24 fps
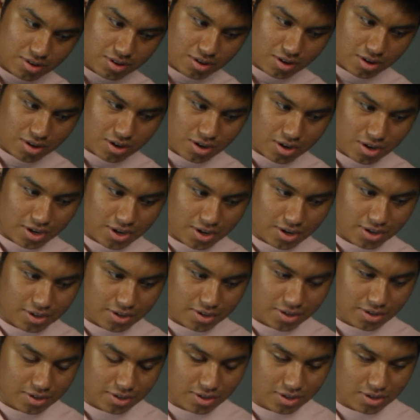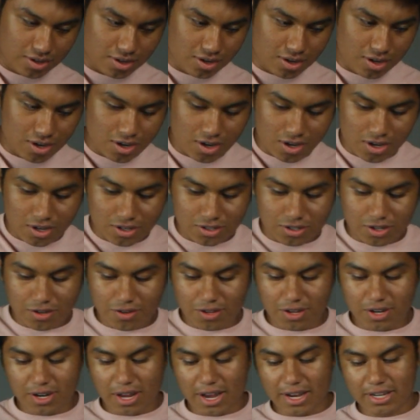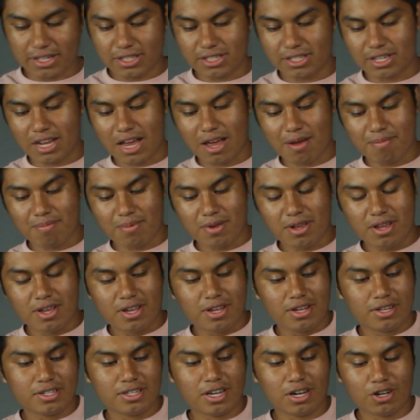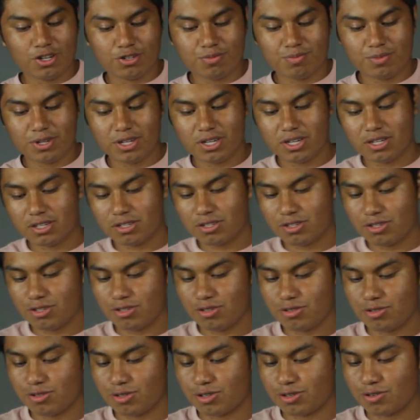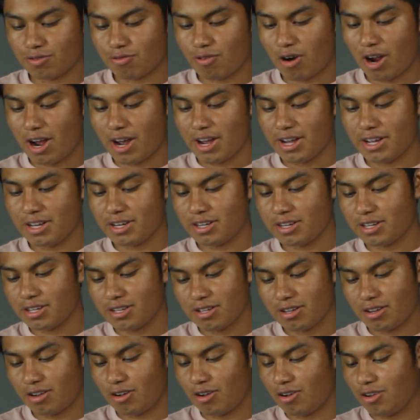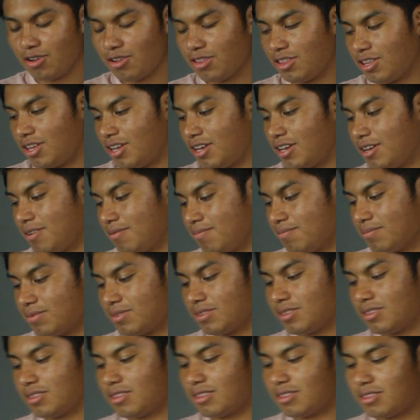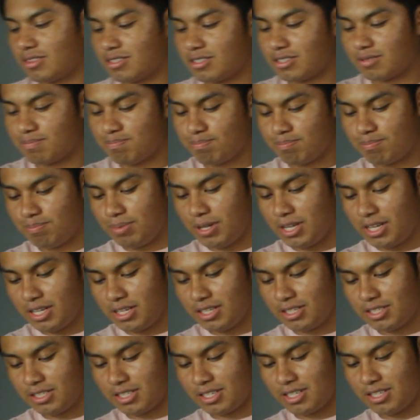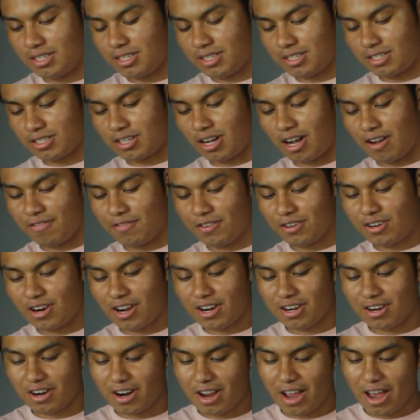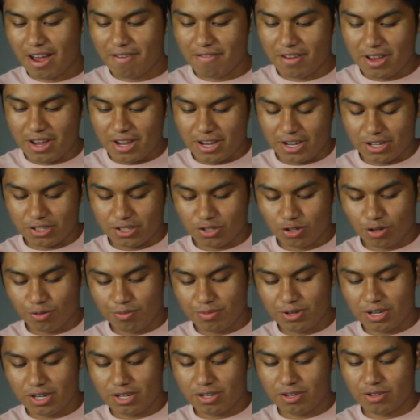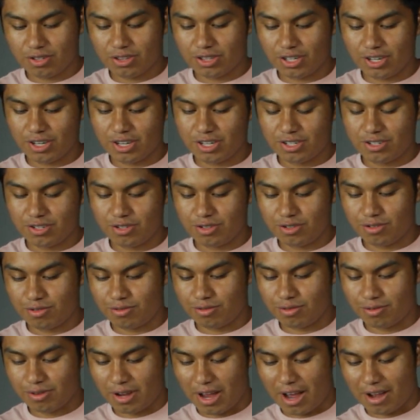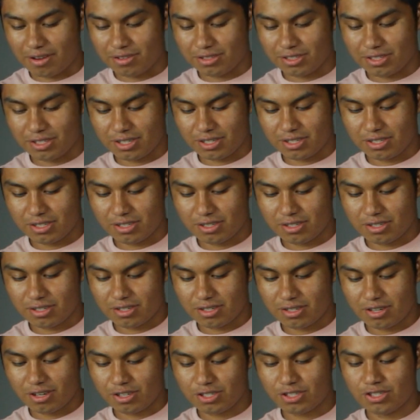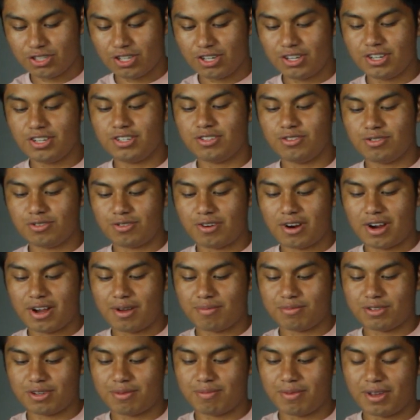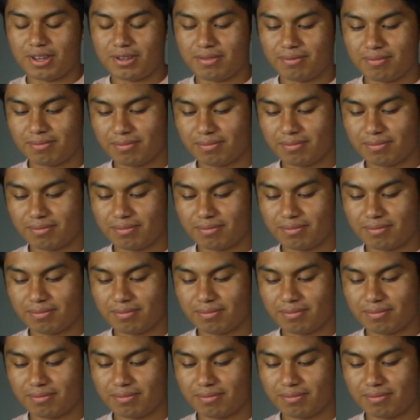All right. So the next step tells me to grind all the beans in this coffee grinder I have. It told me to do 32 ounces, or 32 grams, I meant.